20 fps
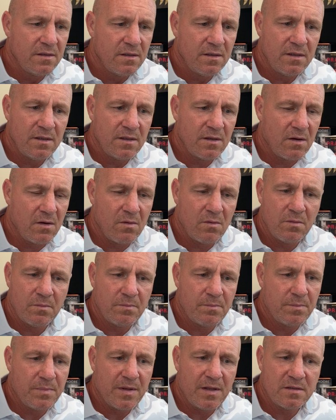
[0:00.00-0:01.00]
You know,
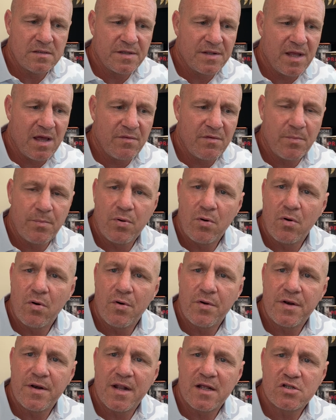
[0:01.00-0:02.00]
building that
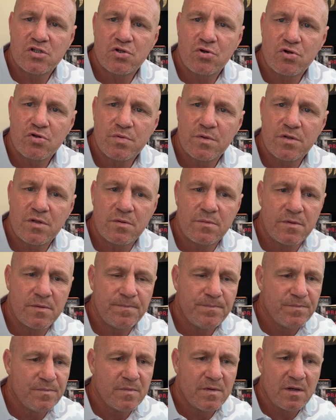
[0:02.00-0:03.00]
rapport and that trust with them and
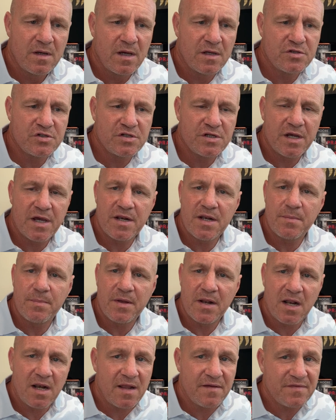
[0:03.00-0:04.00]
sharing a
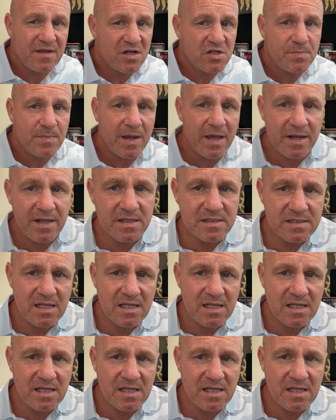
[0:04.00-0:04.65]
bit of lived experience.